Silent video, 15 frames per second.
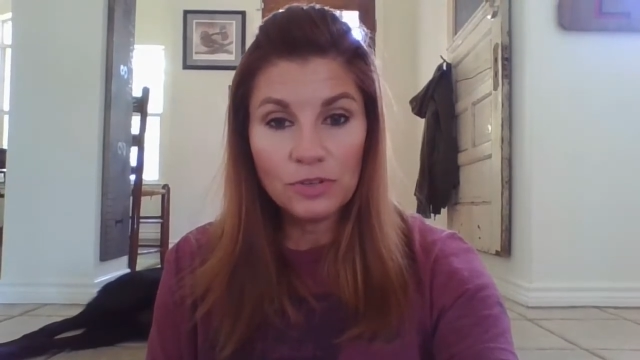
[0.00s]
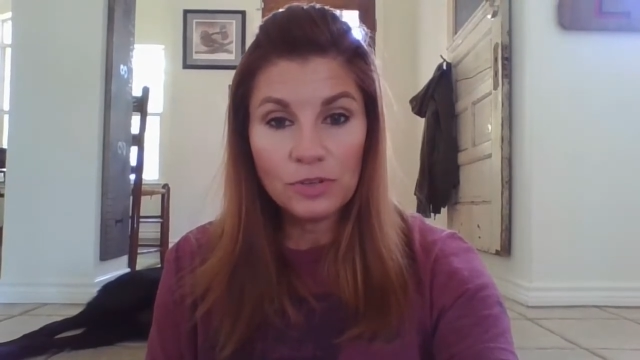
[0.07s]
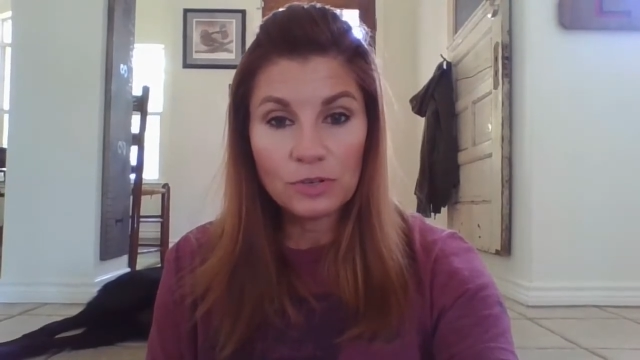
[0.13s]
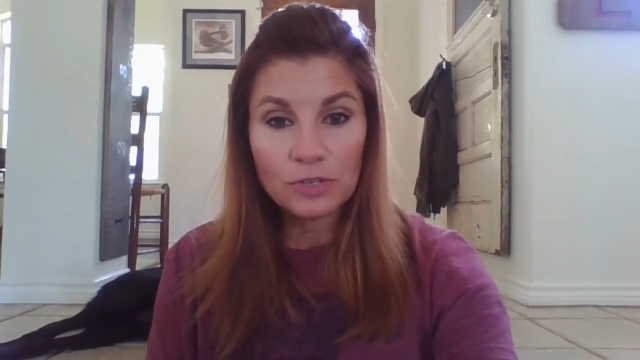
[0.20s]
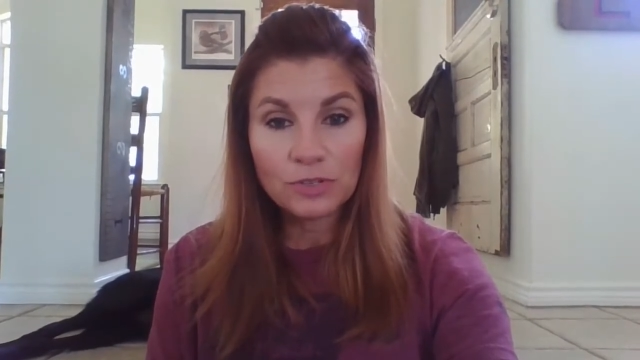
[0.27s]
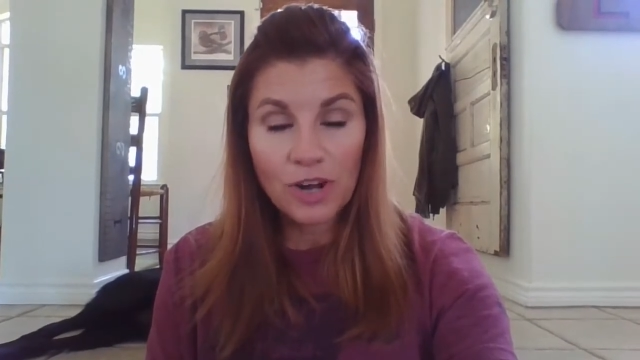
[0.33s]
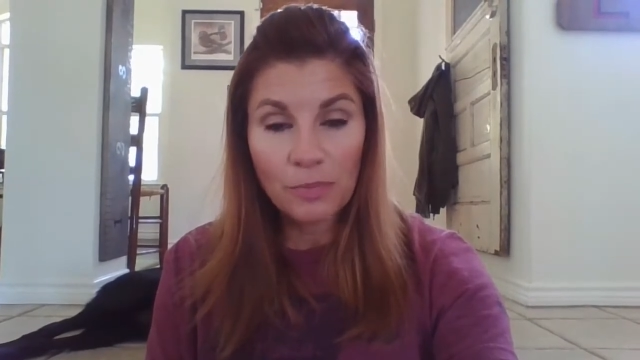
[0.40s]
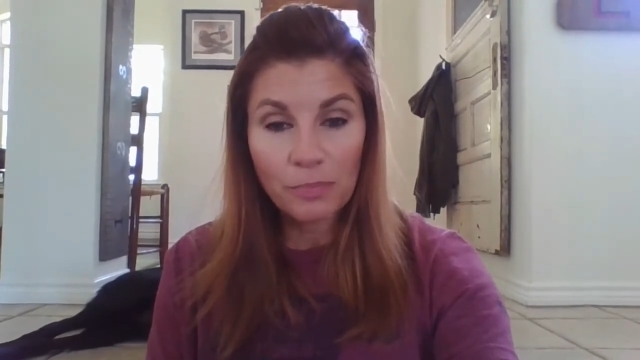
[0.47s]
you
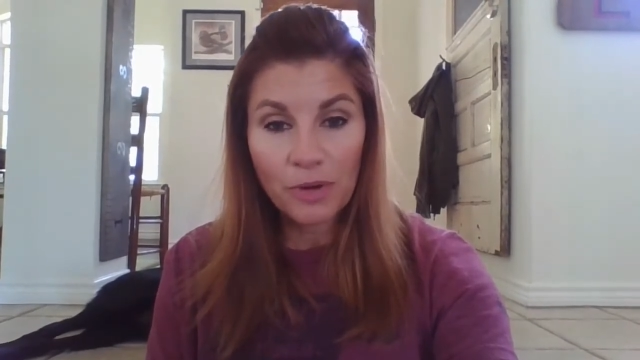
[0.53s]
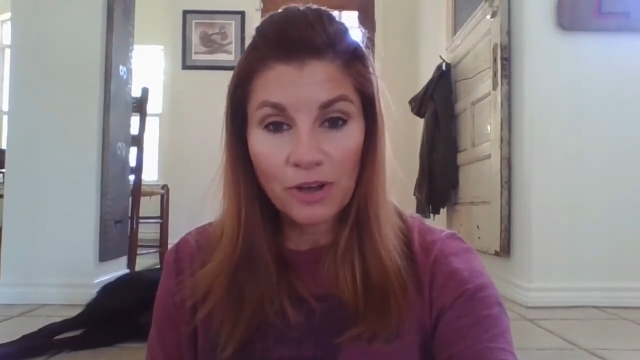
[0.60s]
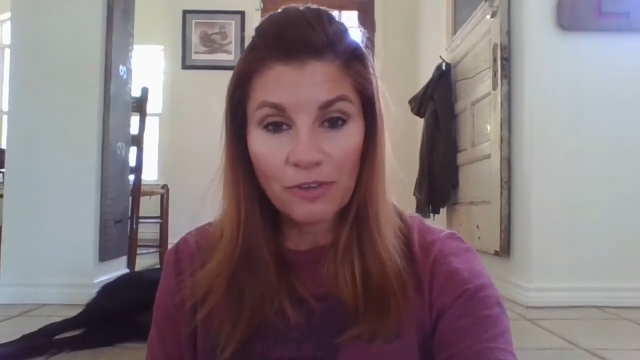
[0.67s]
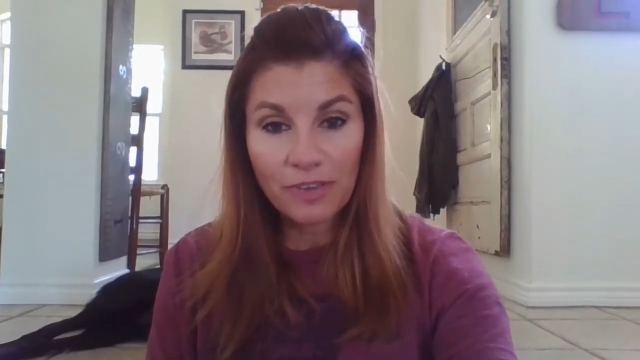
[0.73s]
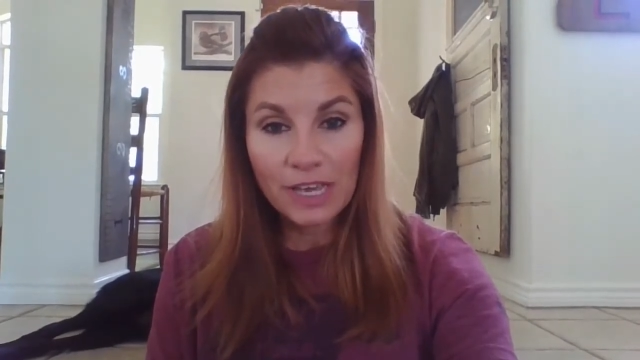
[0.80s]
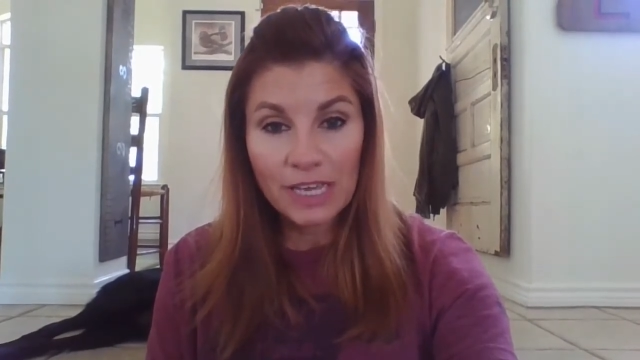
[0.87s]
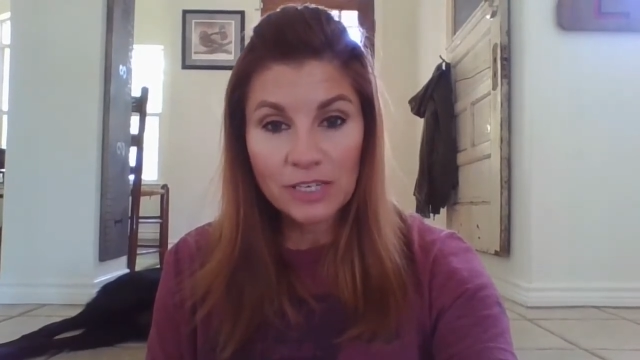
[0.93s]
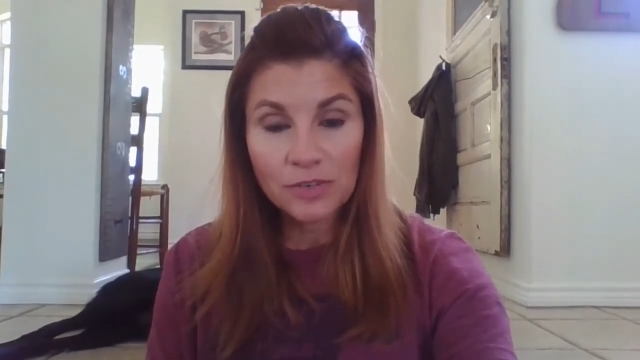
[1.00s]
can drop
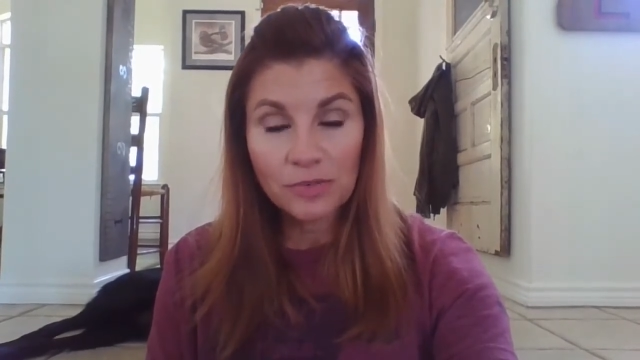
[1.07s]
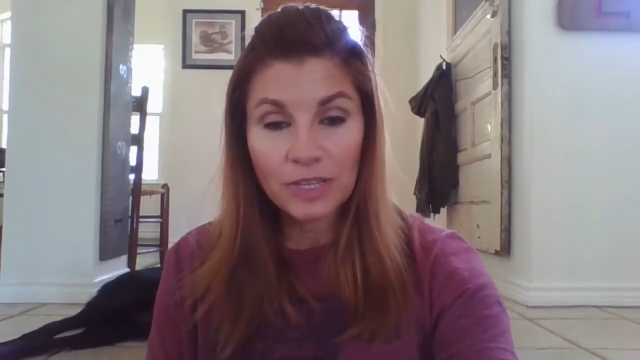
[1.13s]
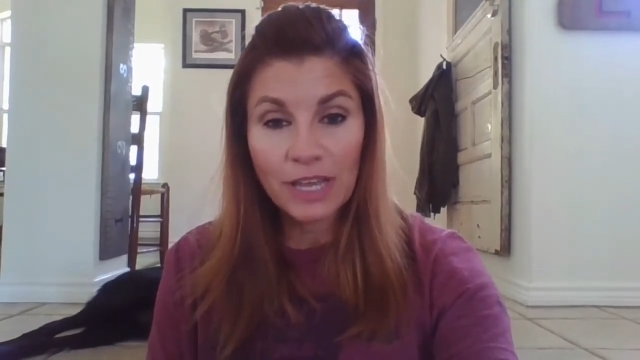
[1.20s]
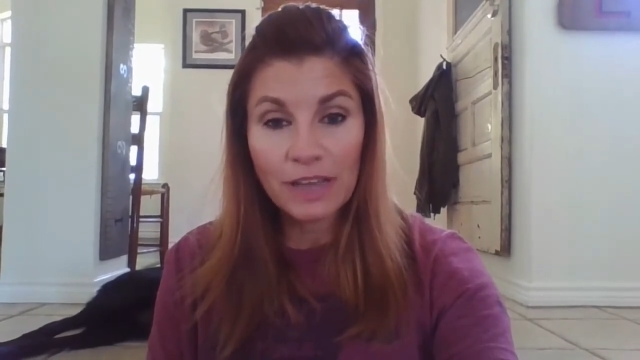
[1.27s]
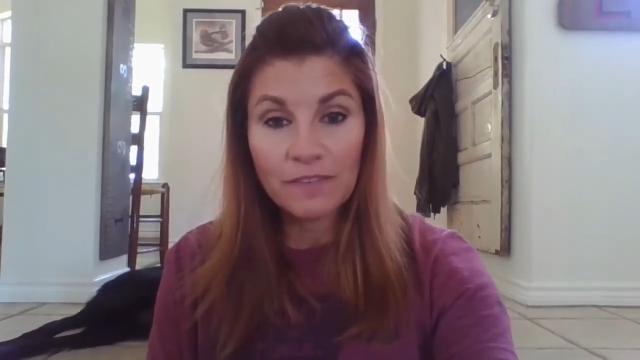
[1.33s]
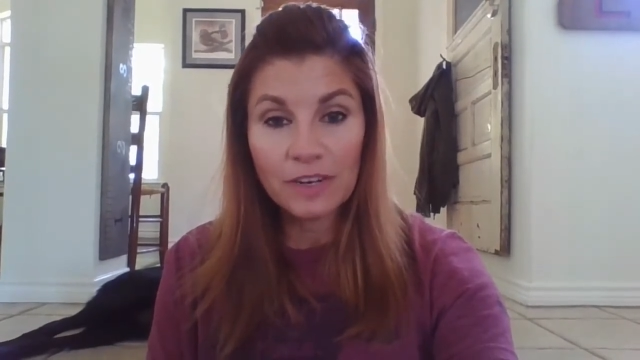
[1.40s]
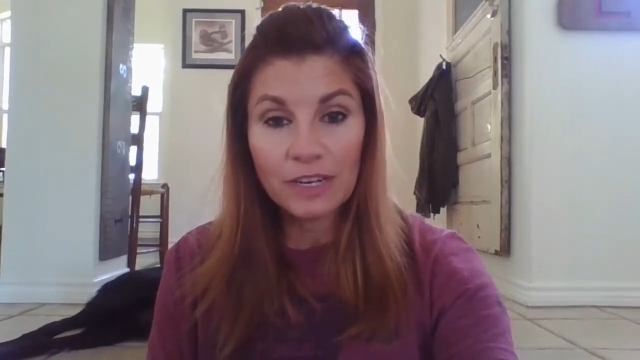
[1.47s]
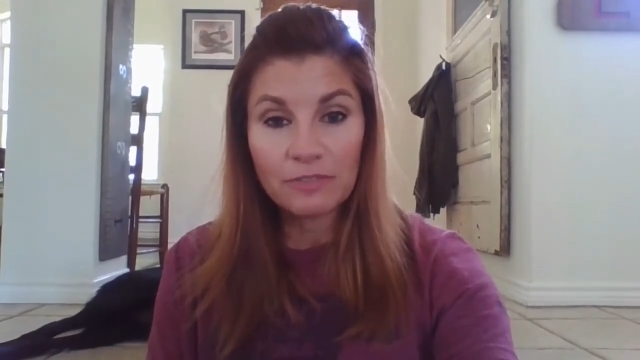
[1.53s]
off 8 to
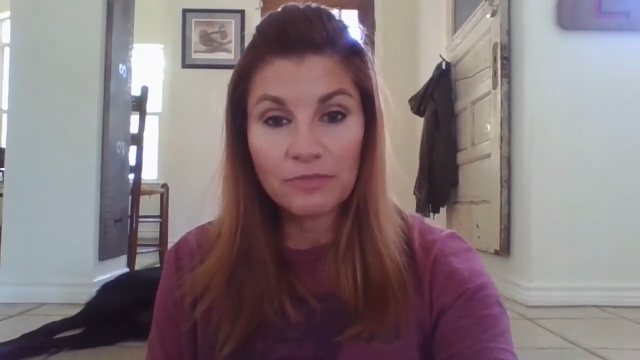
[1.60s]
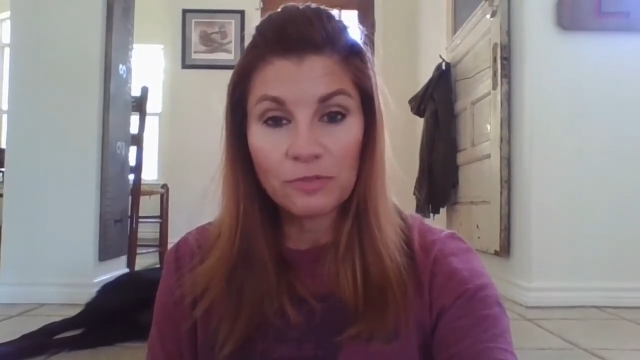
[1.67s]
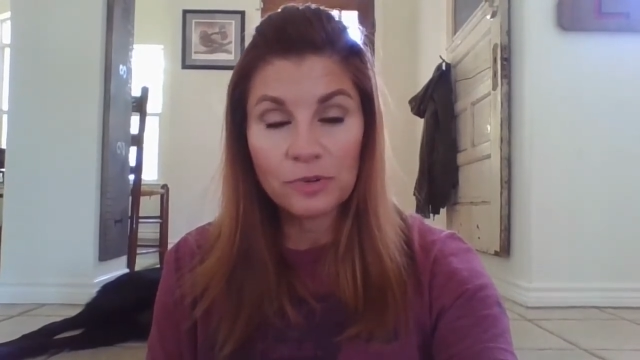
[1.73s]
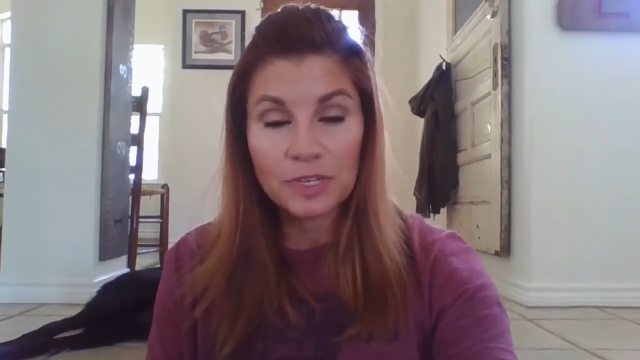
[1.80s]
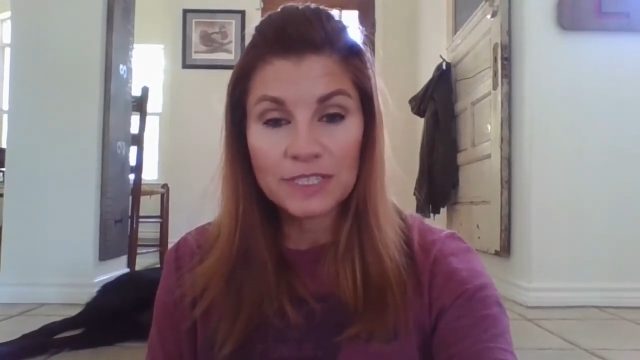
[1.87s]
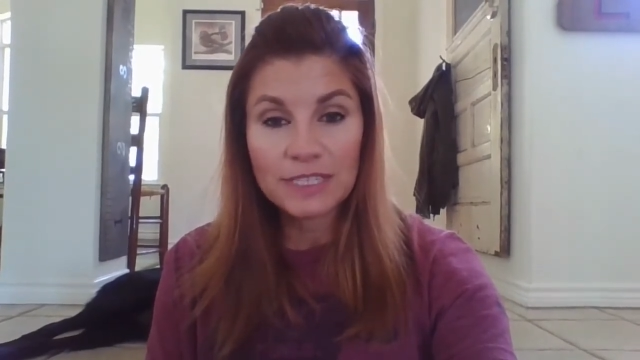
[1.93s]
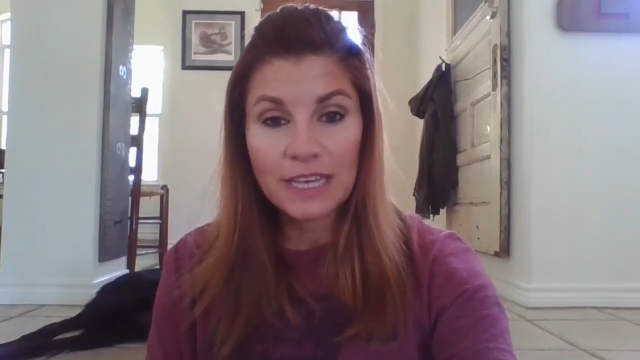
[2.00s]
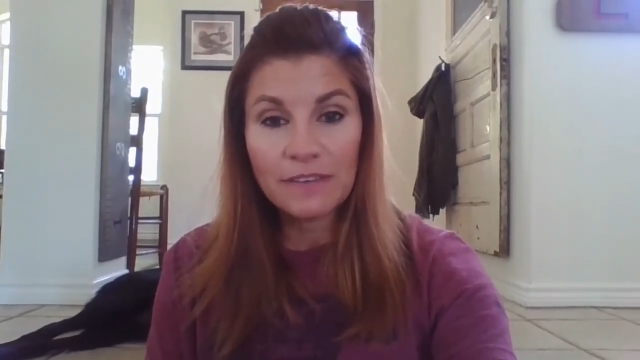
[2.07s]
11 and
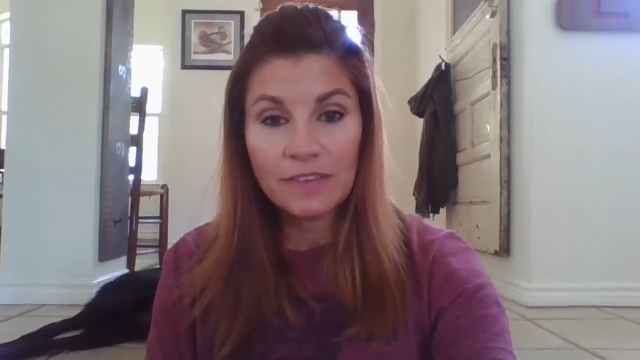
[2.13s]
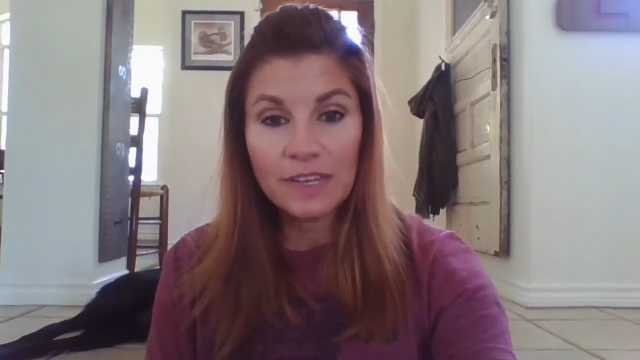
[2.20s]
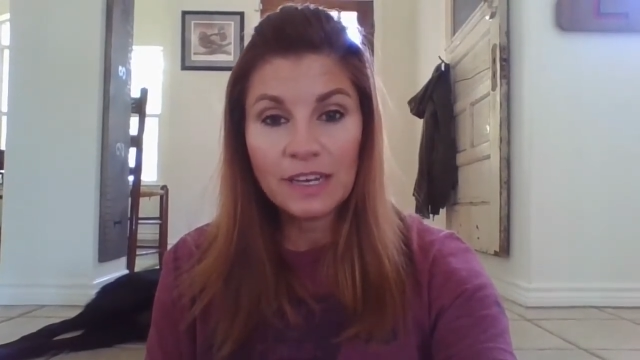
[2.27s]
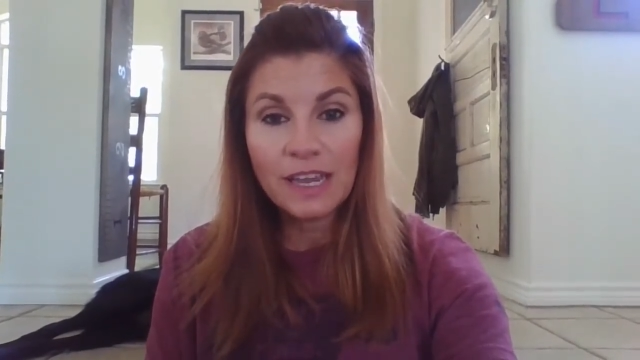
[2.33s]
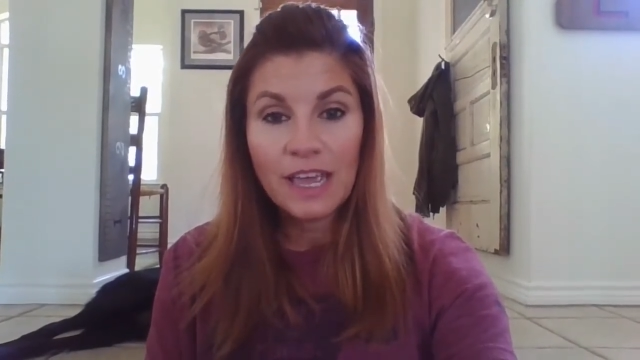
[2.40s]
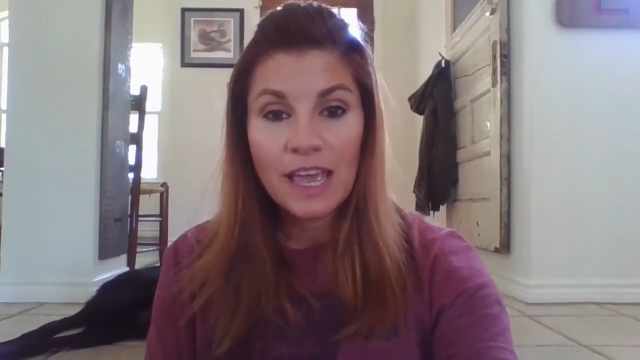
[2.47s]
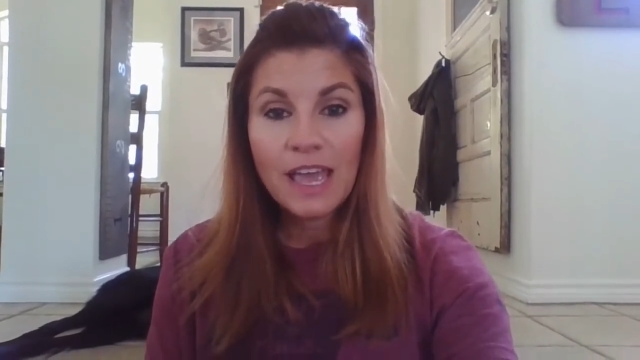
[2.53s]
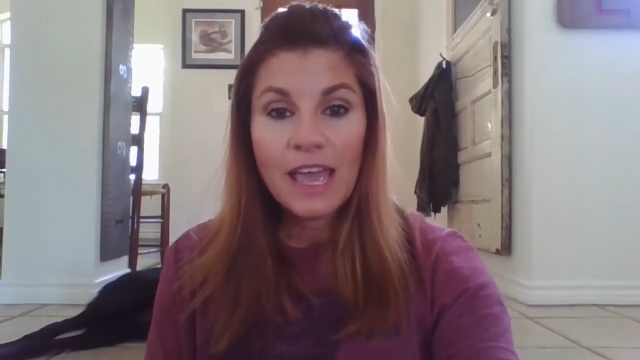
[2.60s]
4 to
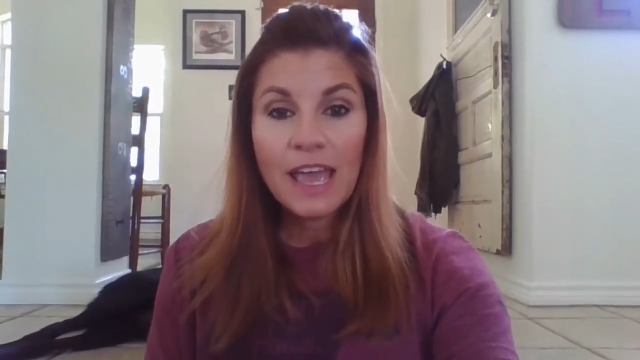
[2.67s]
7.